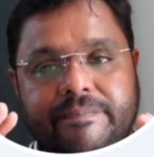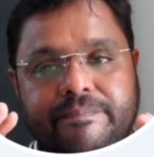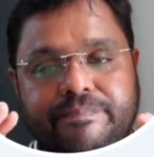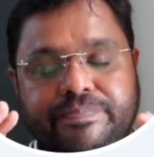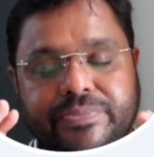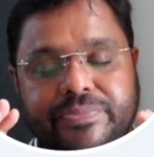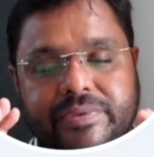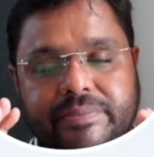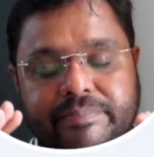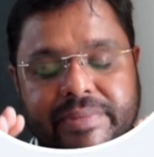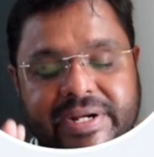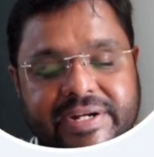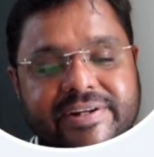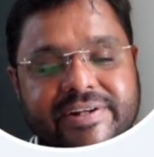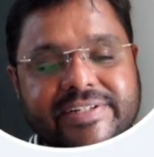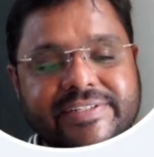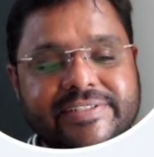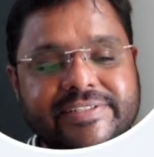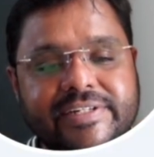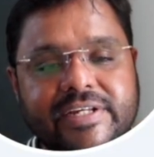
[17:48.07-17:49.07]

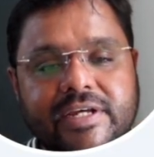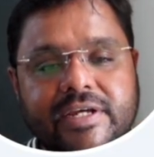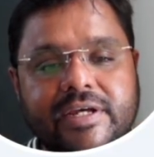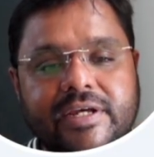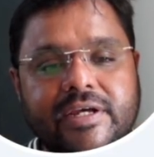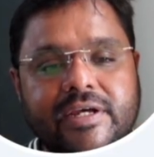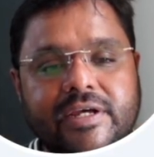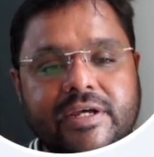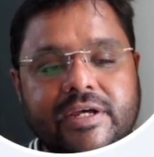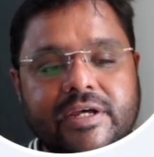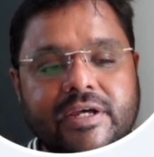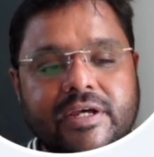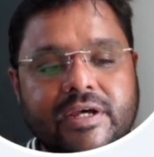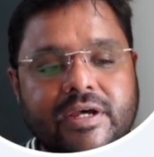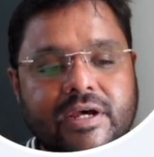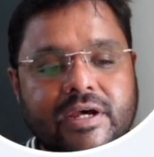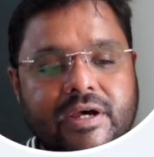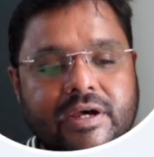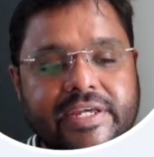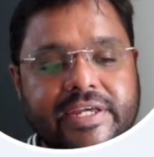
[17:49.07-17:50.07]
matrix,
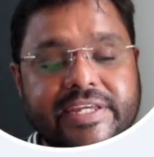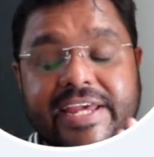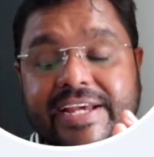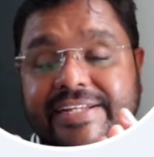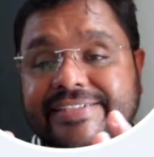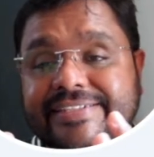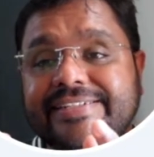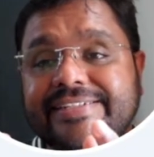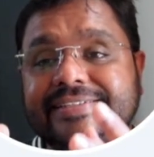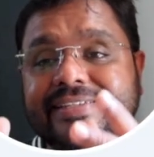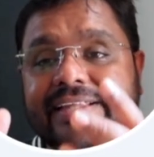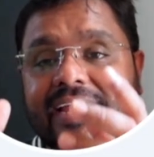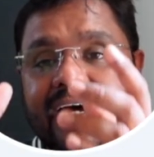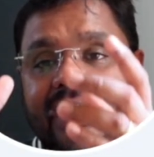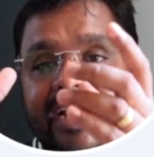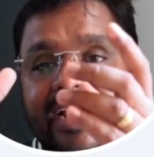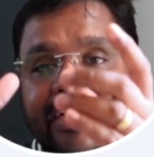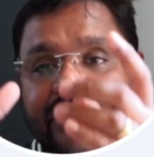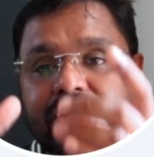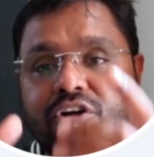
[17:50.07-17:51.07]
X is the
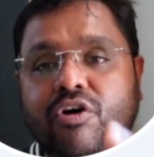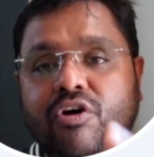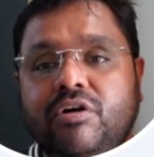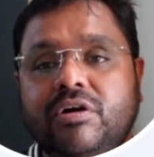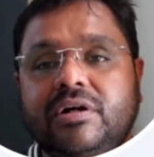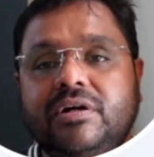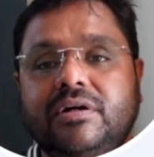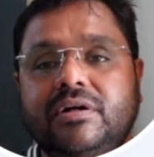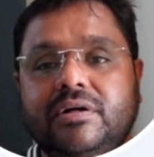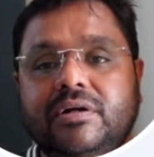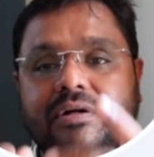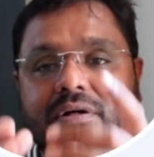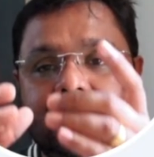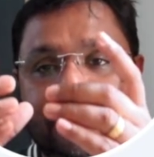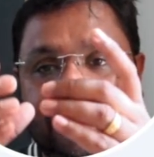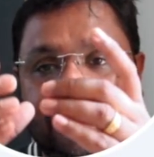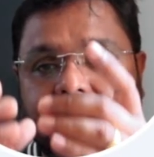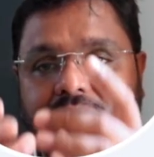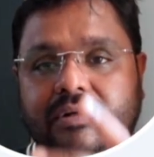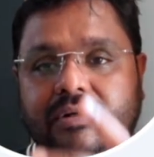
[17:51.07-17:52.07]
unknown
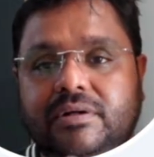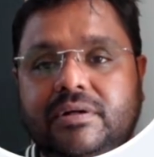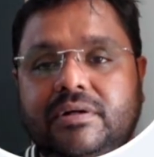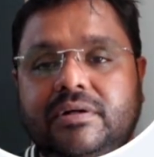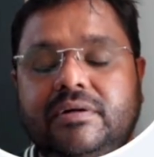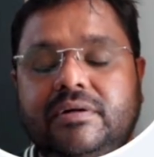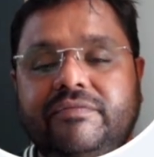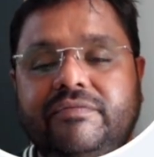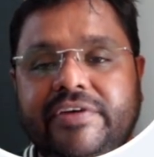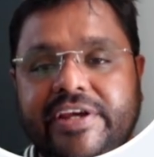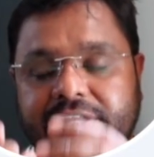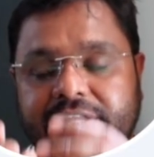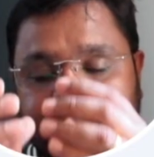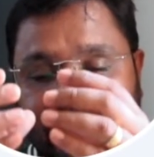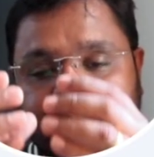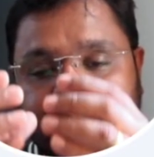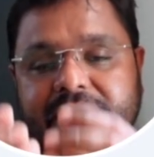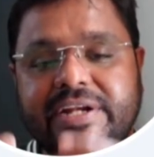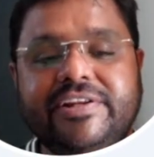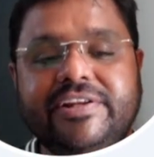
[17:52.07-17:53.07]
variable
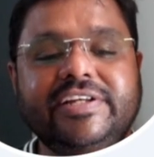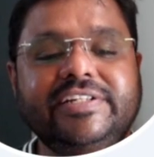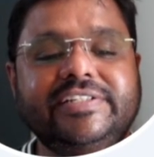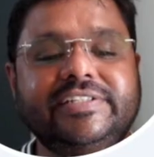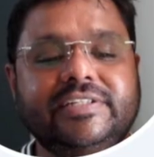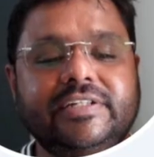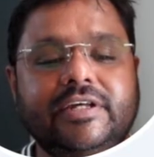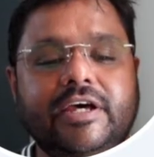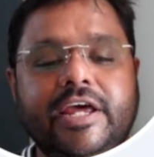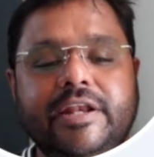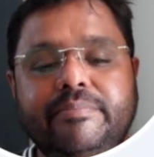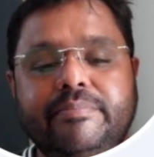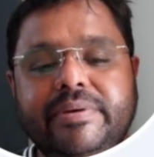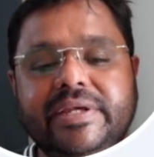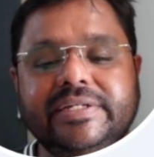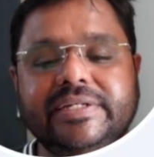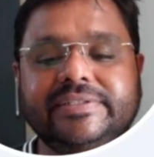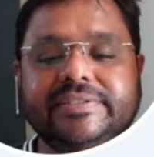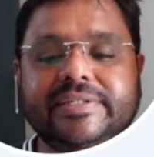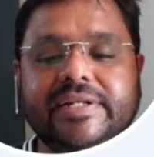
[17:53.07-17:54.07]
matrix, and B
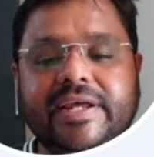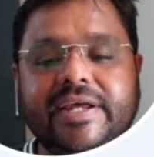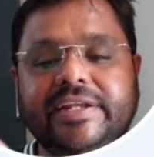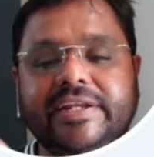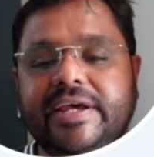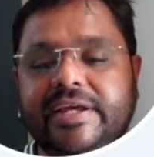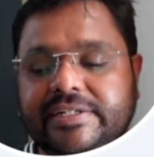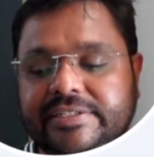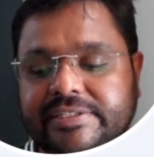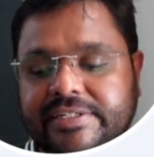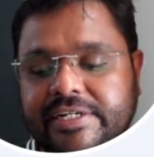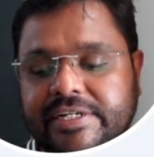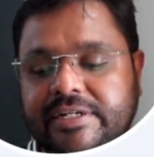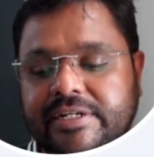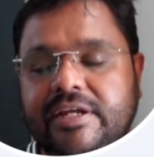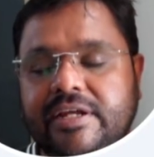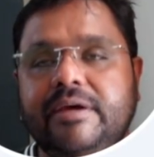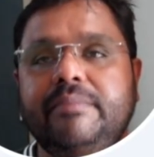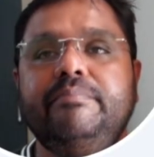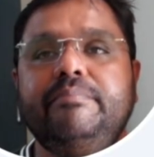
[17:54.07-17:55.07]
is the right hand side
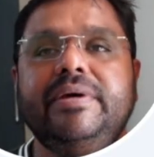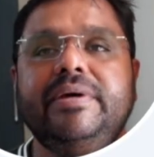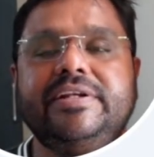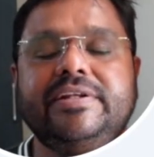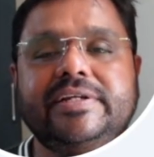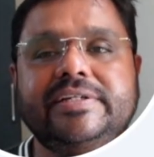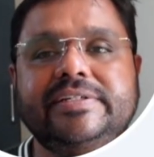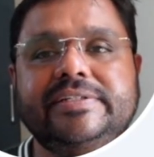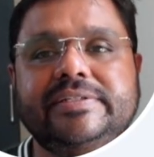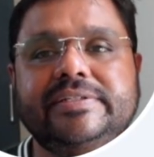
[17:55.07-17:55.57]
matrix.